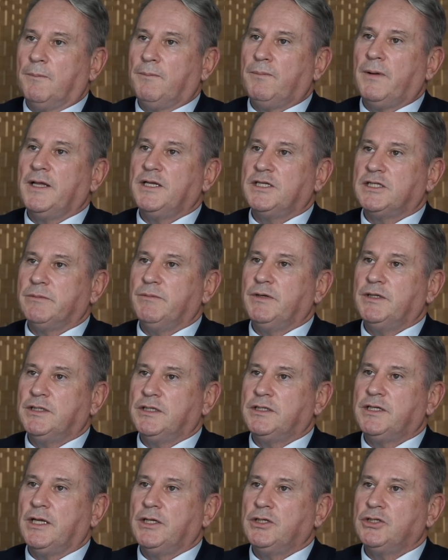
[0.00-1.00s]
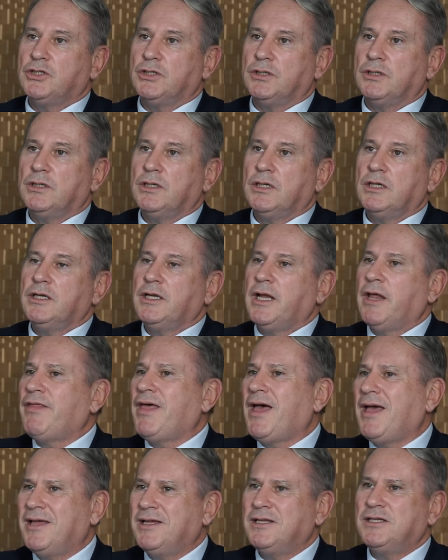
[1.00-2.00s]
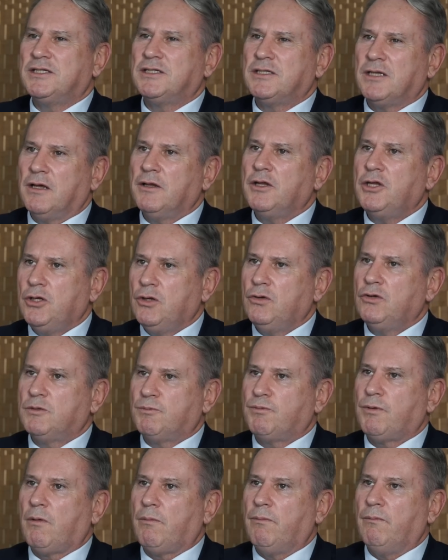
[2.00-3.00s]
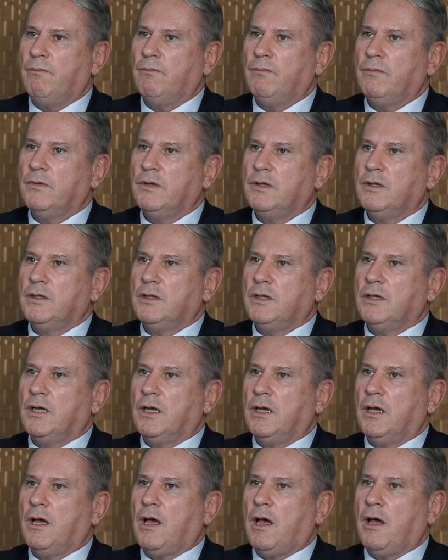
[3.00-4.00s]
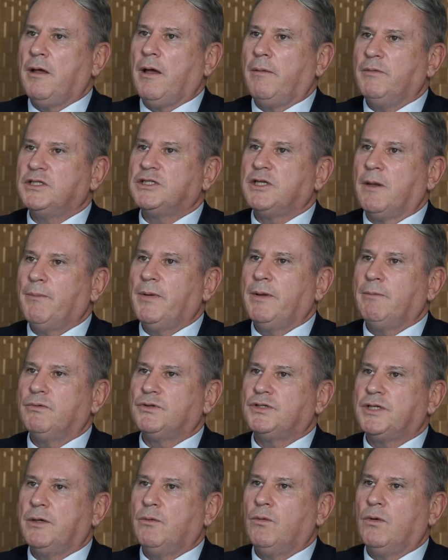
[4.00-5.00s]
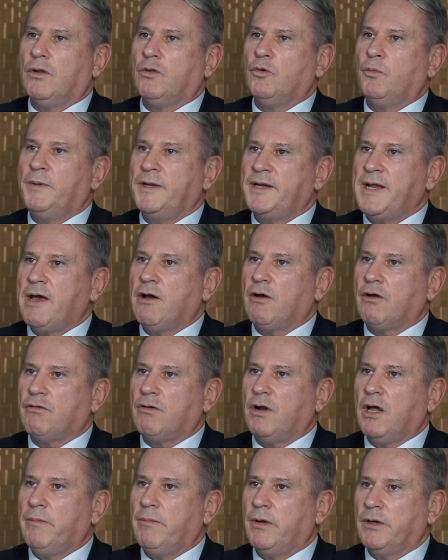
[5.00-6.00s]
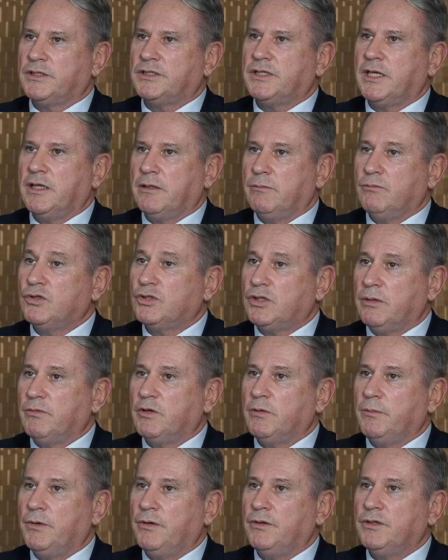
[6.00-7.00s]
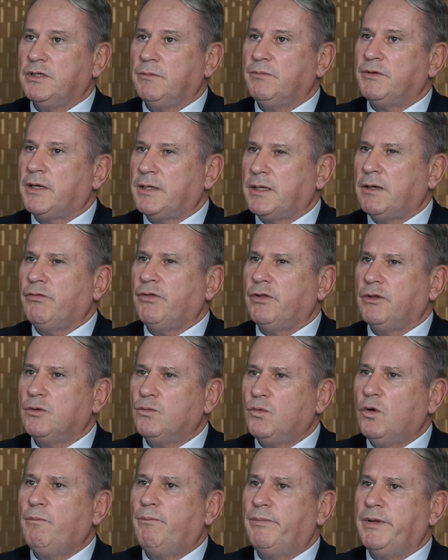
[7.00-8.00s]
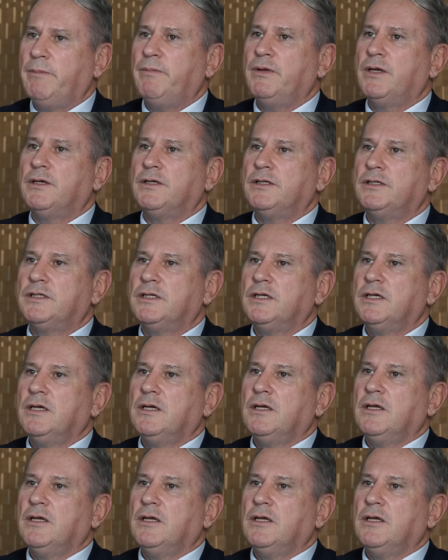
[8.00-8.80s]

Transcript: place them in detention. Now, that is a huge problem. I mean, some people say, well, there'll be an outcry among, say, the Muslim community, but I don't think there would be, because